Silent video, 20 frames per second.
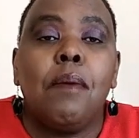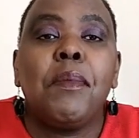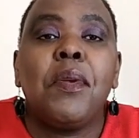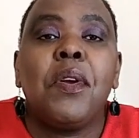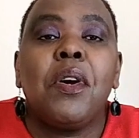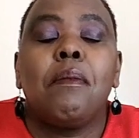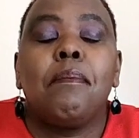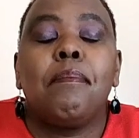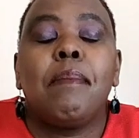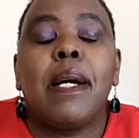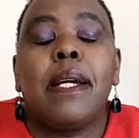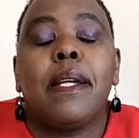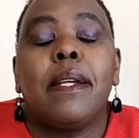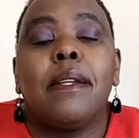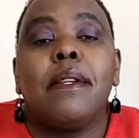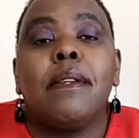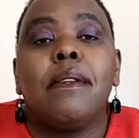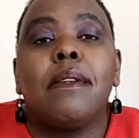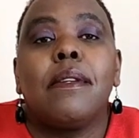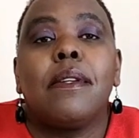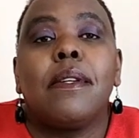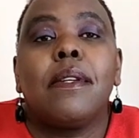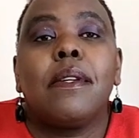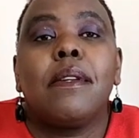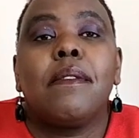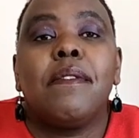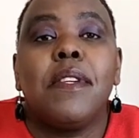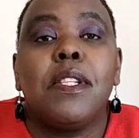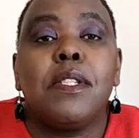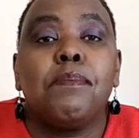me on my
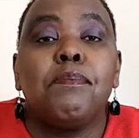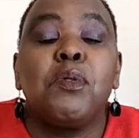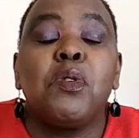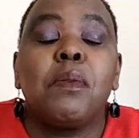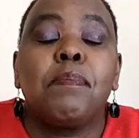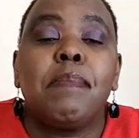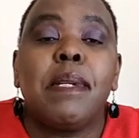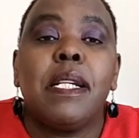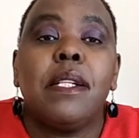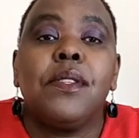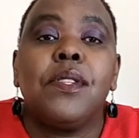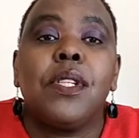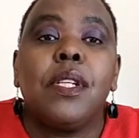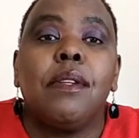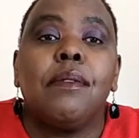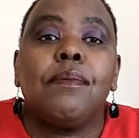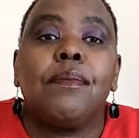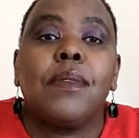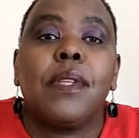Facebook page,